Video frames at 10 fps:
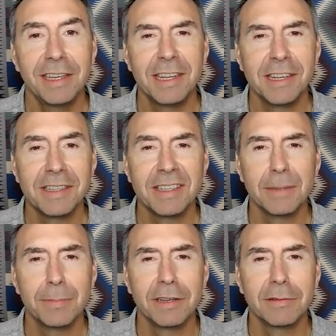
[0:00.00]
eating,
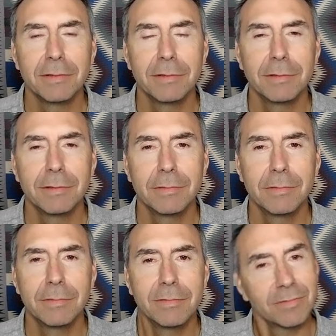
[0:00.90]
sleeping,
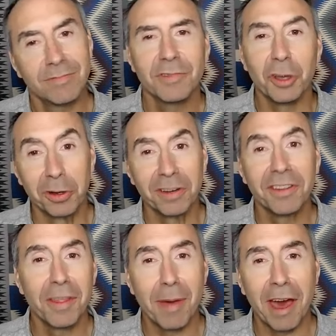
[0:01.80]
going to
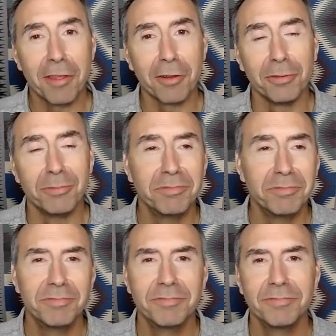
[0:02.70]
the bathroom,
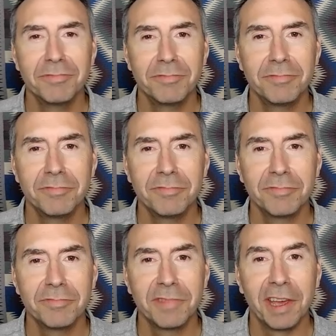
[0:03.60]

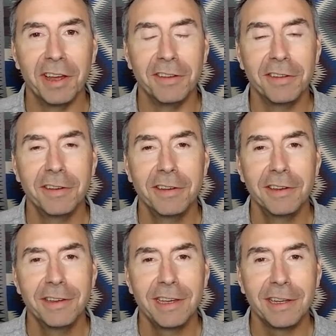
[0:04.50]
and
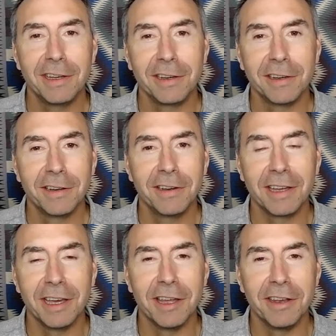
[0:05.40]
eating
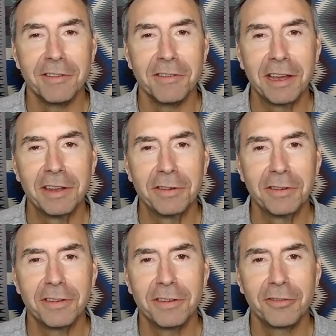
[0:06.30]
again
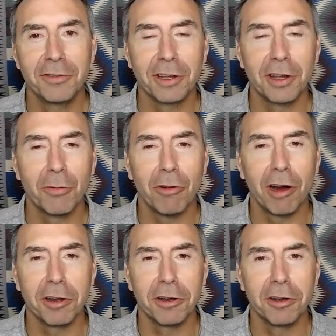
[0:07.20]
and drinking
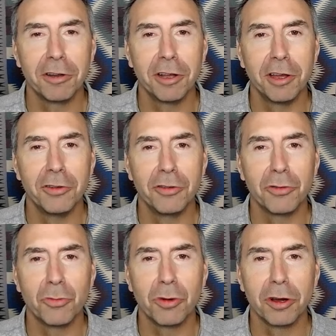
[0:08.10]
water and
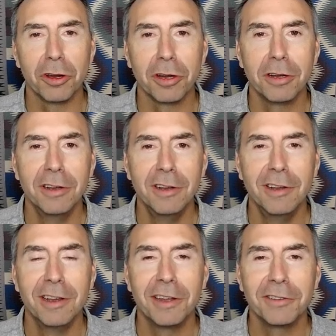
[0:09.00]
work
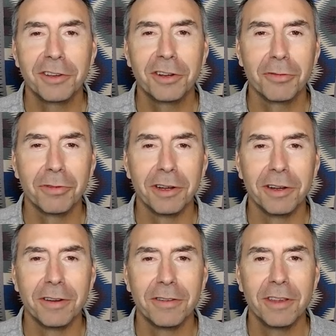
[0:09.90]
and
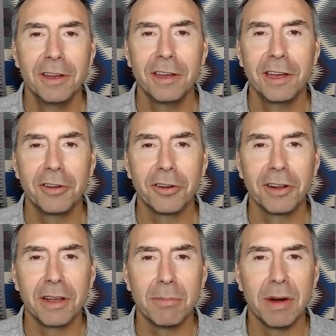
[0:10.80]
careers and
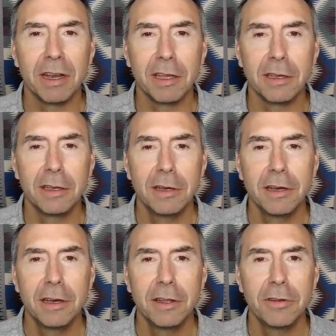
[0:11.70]
earning money
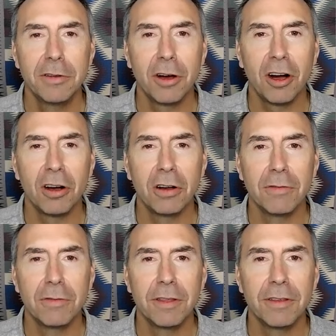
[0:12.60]
and all
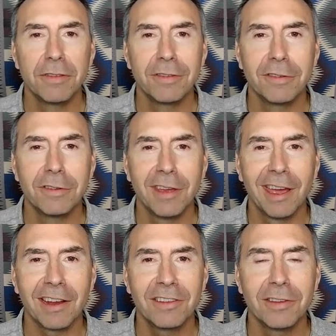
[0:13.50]
of this
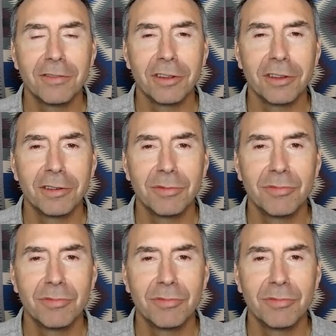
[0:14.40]
activity.